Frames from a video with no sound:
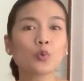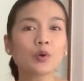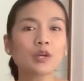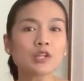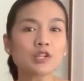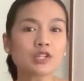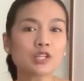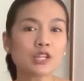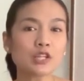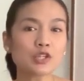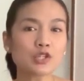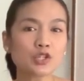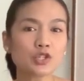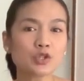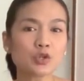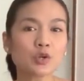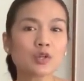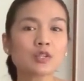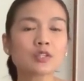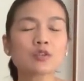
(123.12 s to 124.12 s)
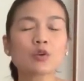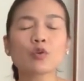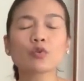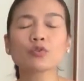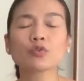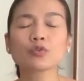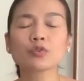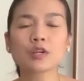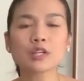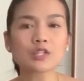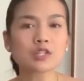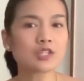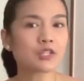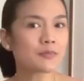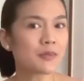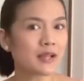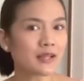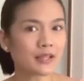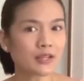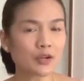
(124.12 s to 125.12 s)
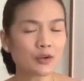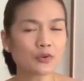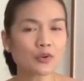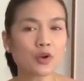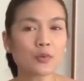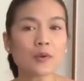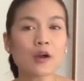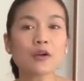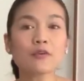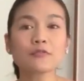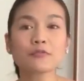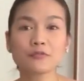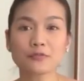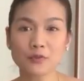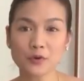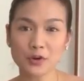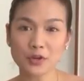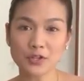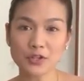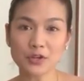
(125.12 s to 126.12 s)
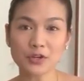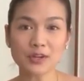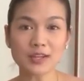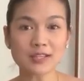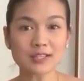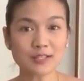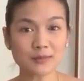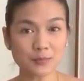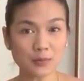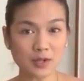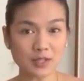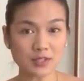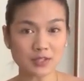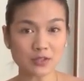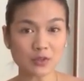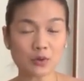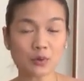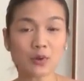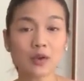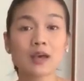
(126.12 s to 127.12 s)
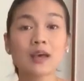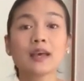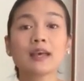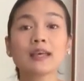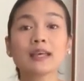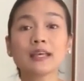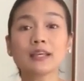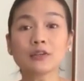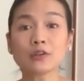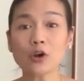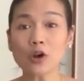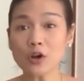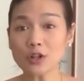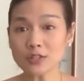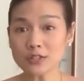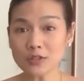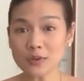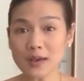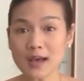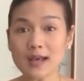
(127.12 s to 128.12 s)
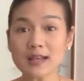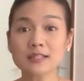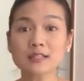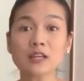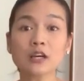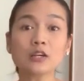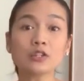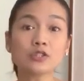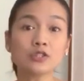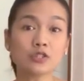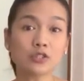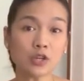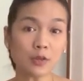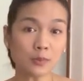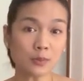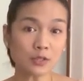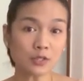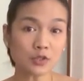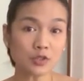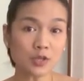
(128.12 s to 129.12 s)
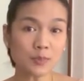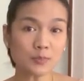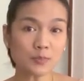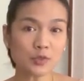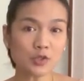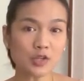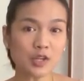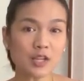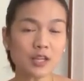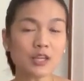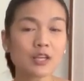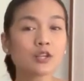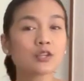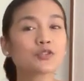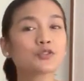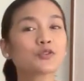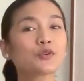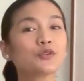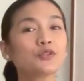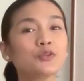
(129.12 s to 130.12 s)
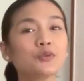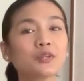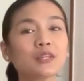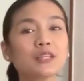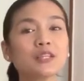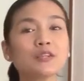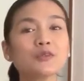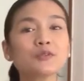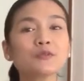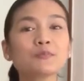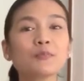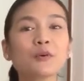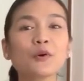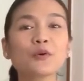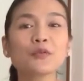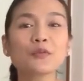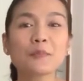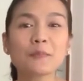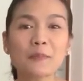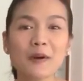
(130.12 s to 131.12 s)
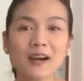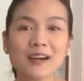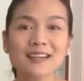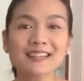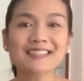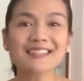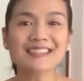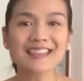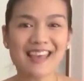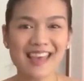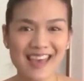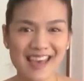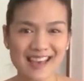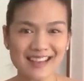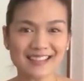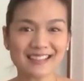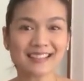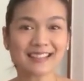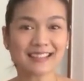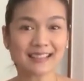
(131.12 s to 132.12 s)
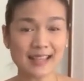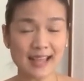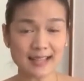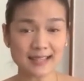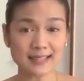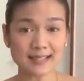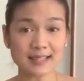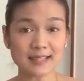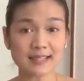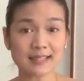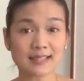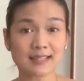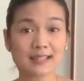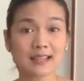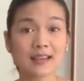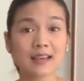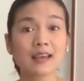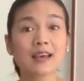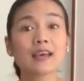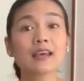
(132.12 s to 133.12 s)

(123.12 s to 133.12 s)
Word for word: which ensures rich smelling aroma for your espresso. It also has a double drip tray so you can use both mugs and glasses.